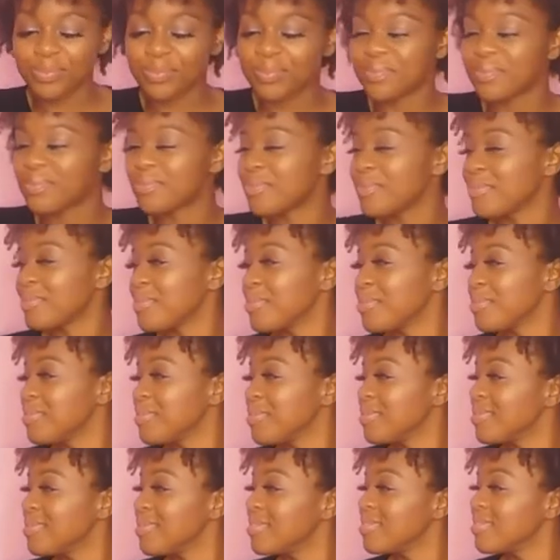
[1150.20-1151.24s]

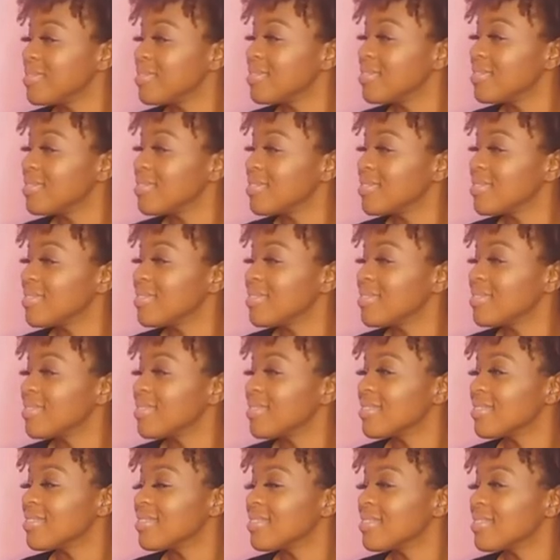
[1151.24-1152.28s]

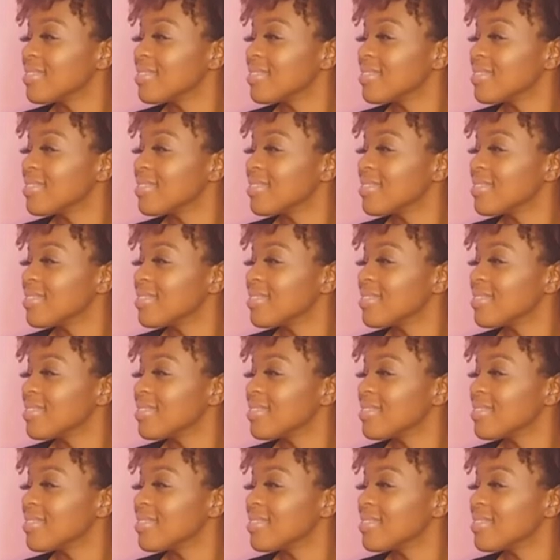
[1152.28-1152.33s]
[no speech]